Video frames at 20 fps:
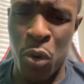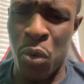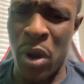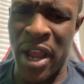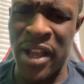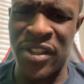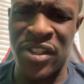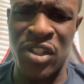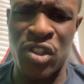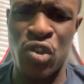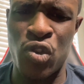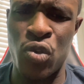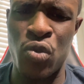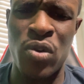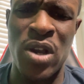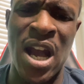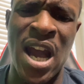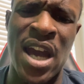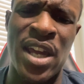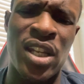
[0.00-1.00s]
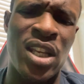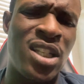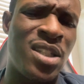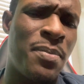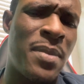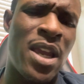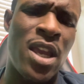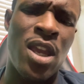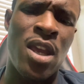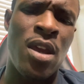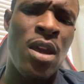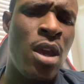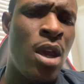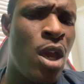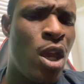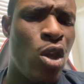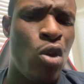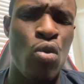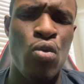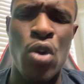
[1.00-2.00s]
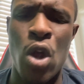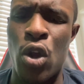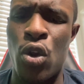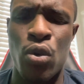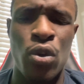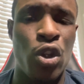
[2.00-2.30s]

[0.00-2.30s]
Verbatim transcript: righteous true God is, man, you know,